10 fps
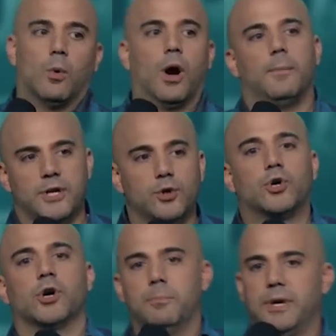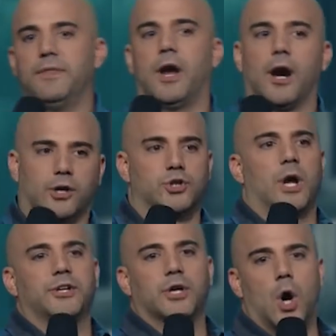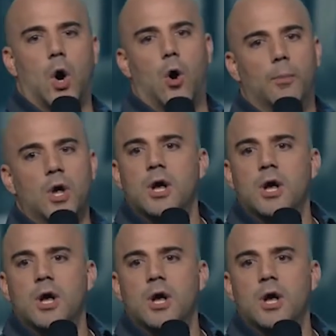Well, I mean, you couldn't be there because you had to go home.